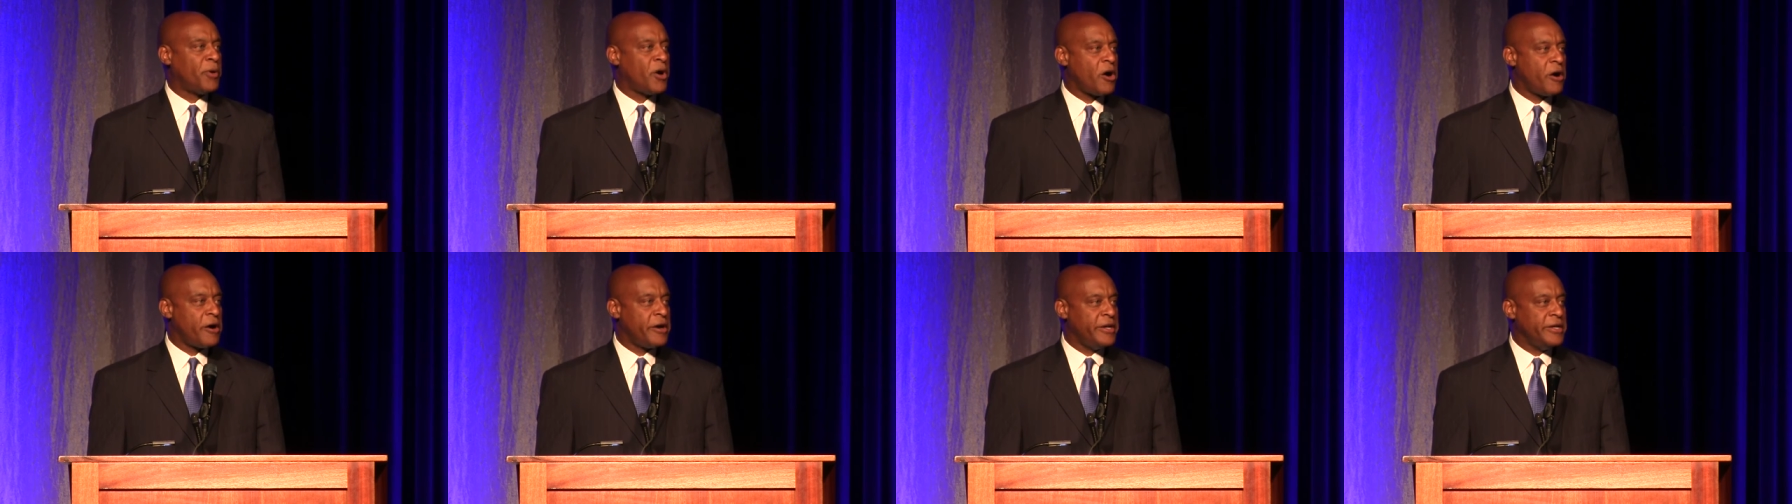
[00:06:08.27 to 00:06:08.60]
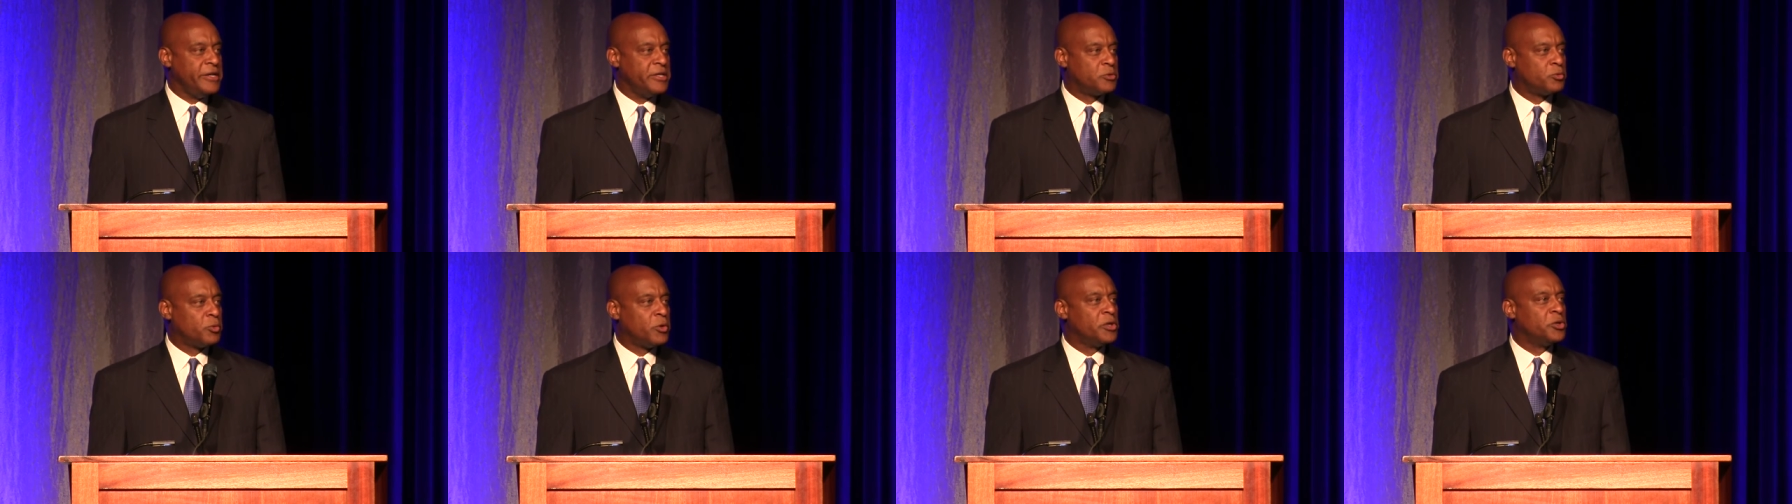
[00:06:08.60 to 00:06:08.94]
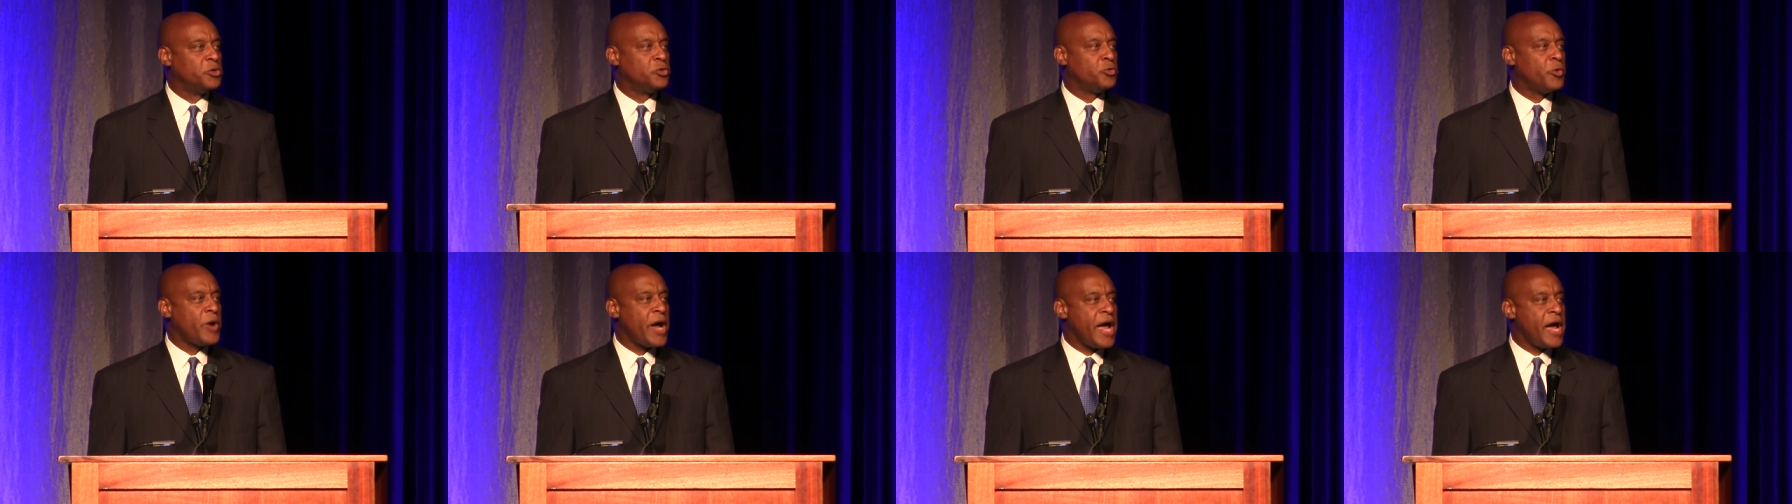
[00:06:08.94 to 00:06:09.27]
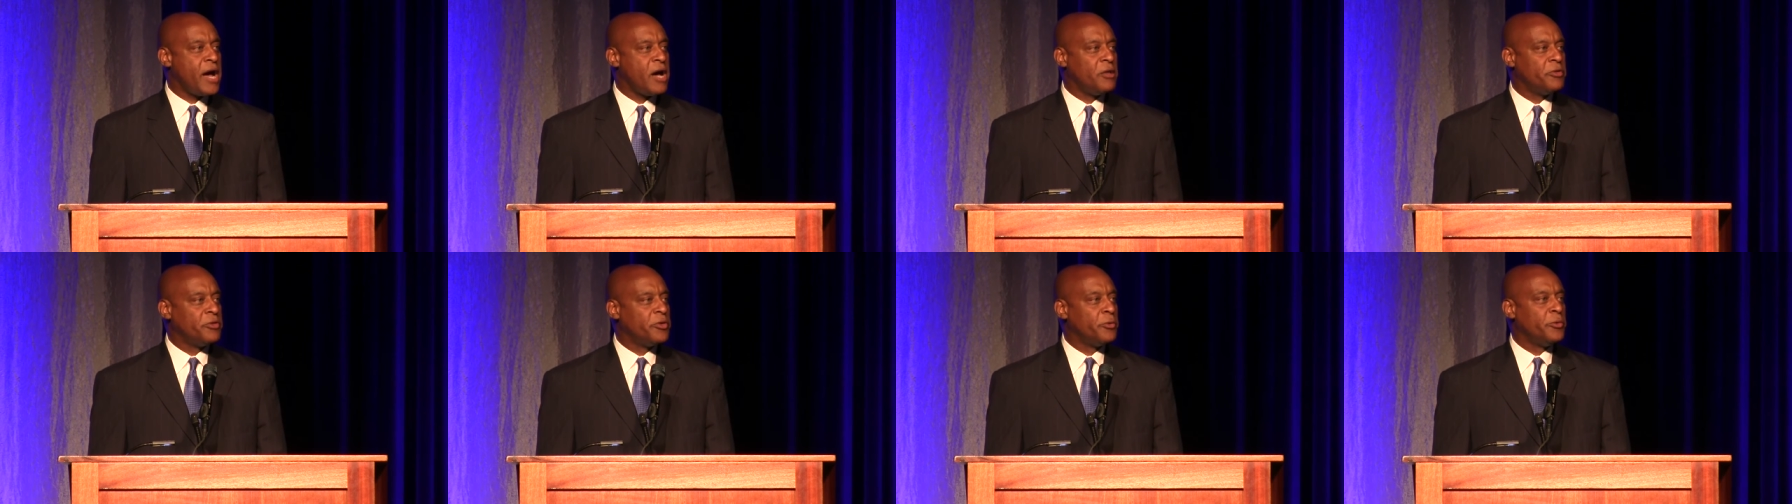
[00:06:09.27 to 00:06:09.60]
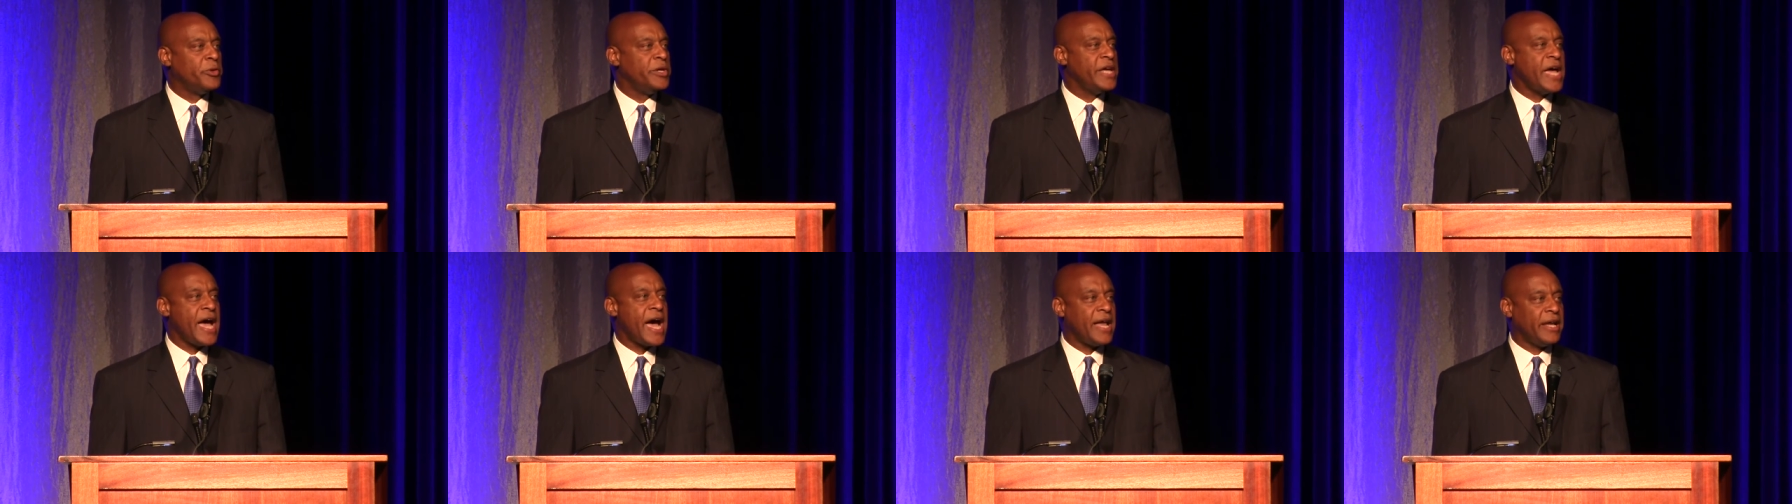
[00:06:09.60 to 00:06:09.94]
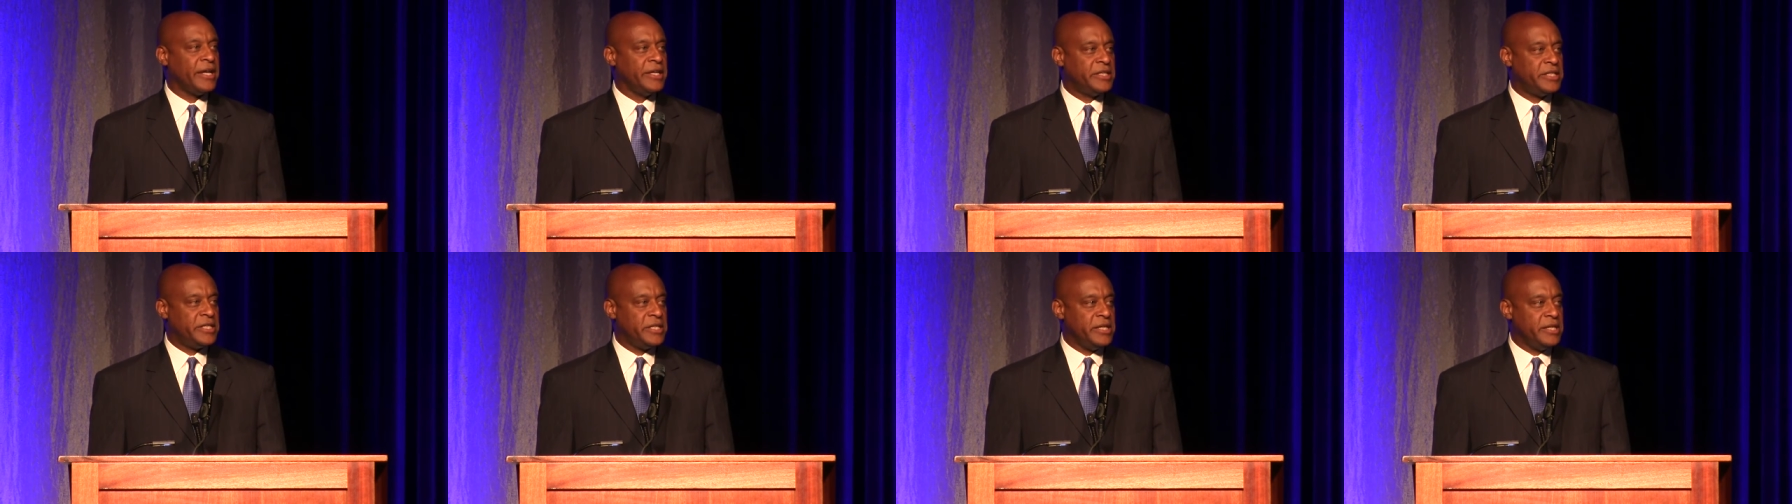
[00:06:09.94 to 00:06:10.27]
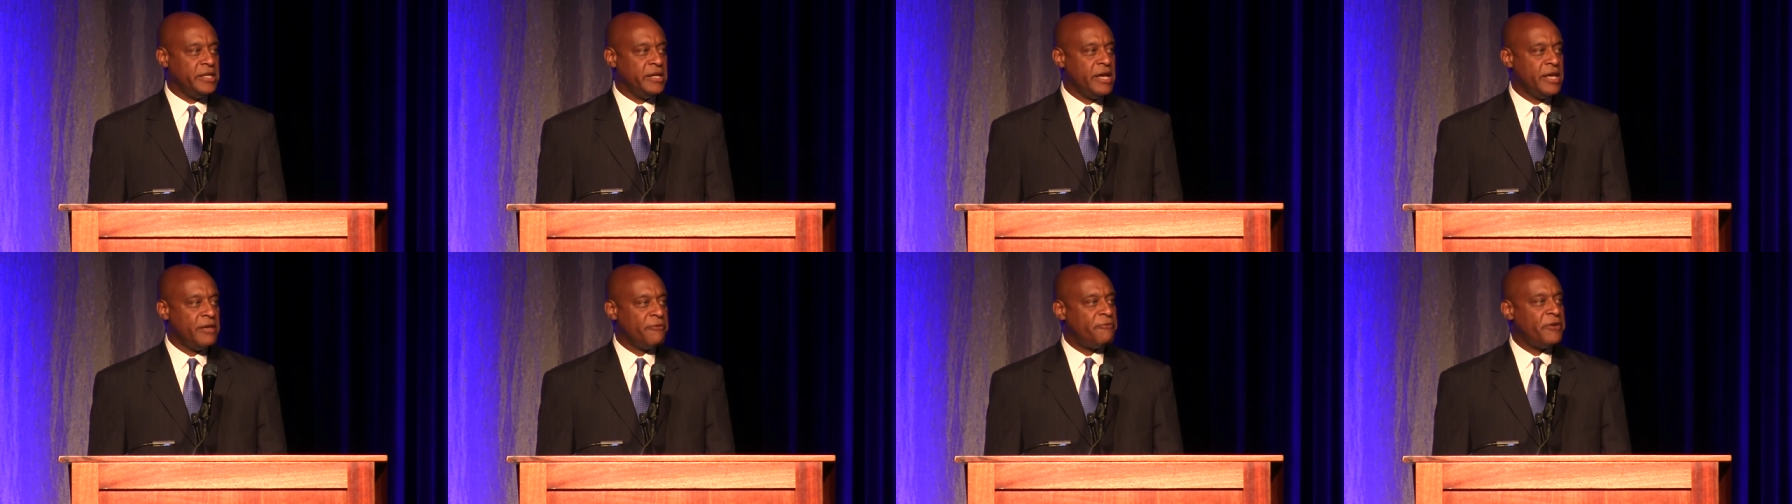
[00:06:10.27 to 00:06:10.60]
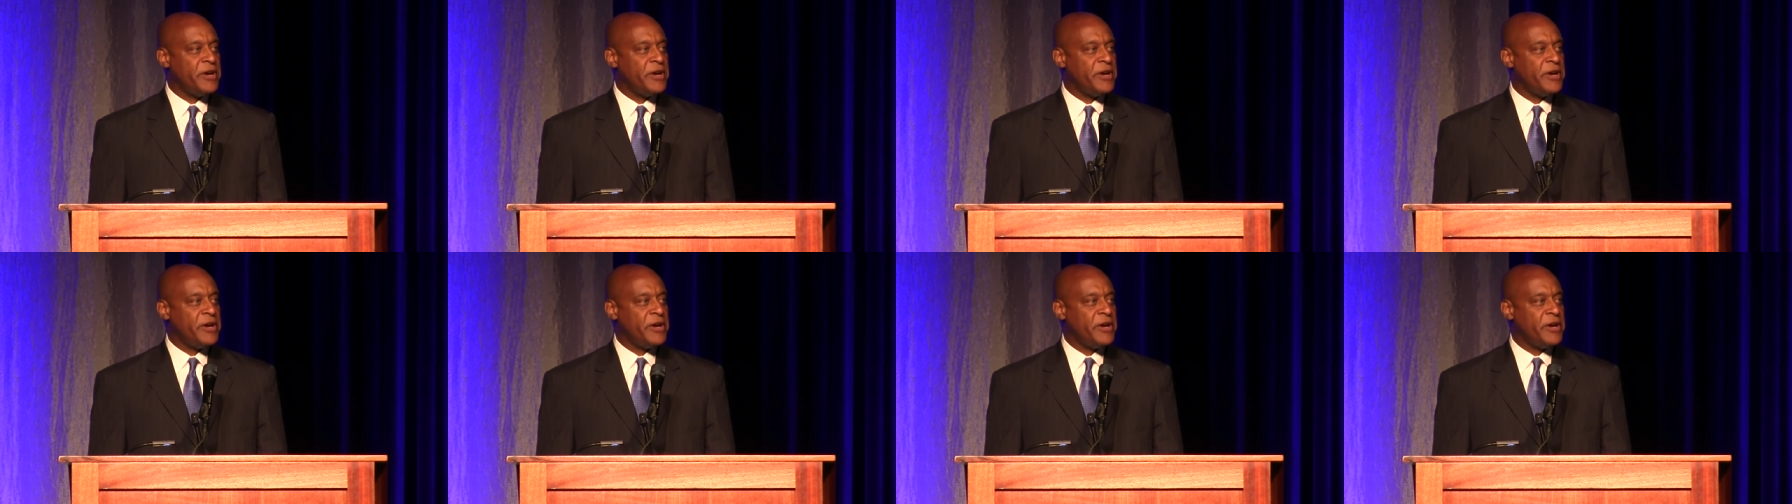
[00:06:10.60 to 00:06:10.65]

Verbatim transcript: parties will drown the reality